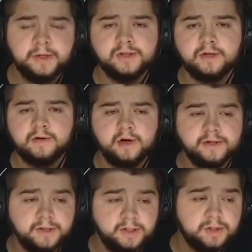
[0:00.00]
things though,
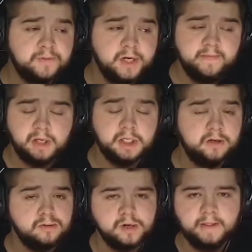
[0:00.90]
guys, this is pretty much a
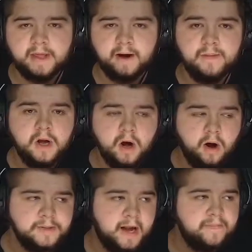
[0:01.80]
little rundown
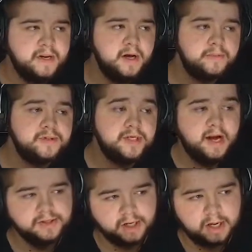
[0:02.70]
of Napoli, obviously,
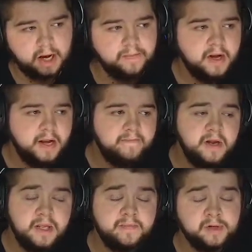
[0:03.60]
as a club.
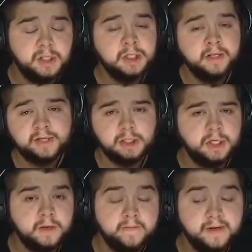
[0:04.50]
Media prediction is
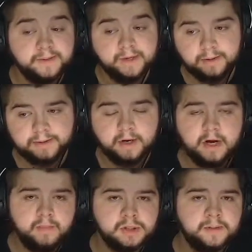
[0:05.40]
actually going to be 5th,
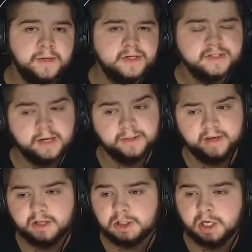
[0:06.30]
which I think is
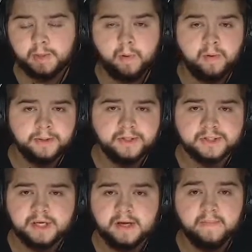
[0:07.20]
definitely achievable with this
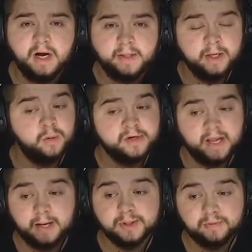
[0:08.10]
team. They already
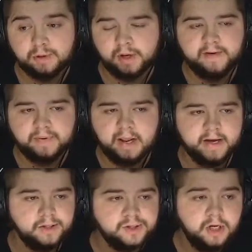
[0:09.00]
have some great
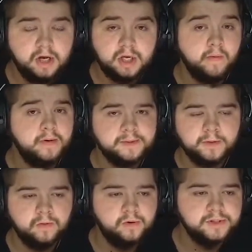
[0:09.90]
players going
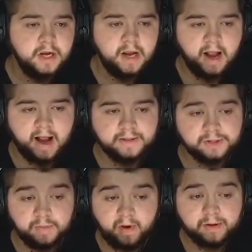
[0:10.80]
forward. And
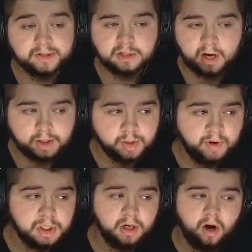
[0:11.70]
to be honest, the transfer
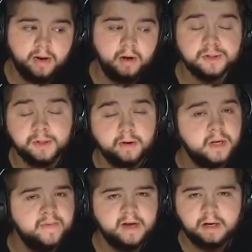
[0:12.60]
budget, I know it's not going
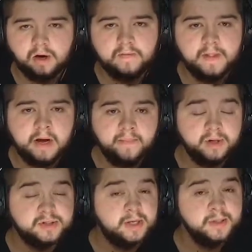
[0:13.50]
to be a lot, but
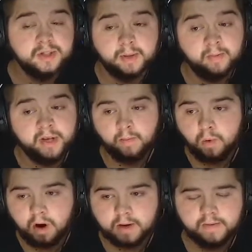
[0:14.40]
it's definitely something we can
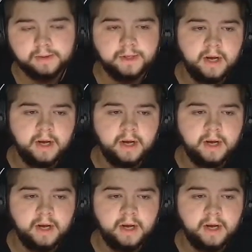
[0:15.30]
work with.